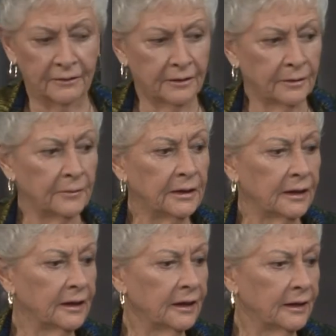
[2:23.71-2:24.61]

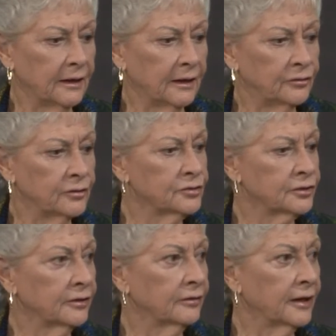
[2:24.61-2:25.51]
committee, and usually
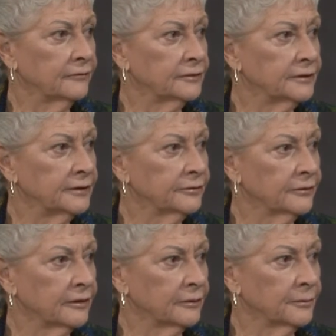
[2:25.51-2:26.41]
you'll have a leader
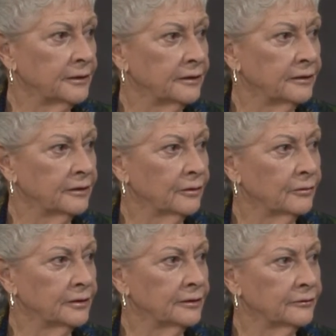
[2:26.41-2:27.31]
that'll be, a
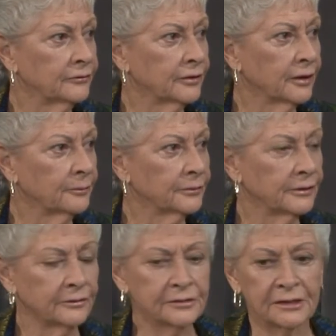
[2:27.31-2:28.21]
leader for a couple of
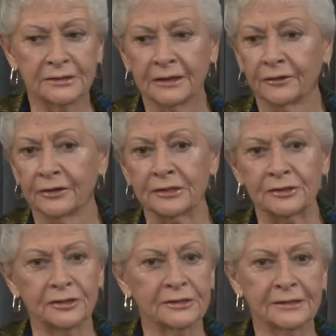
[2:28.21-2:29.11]
years, and Terry's
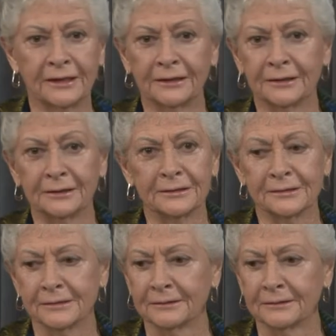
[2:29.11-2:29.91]
just taken this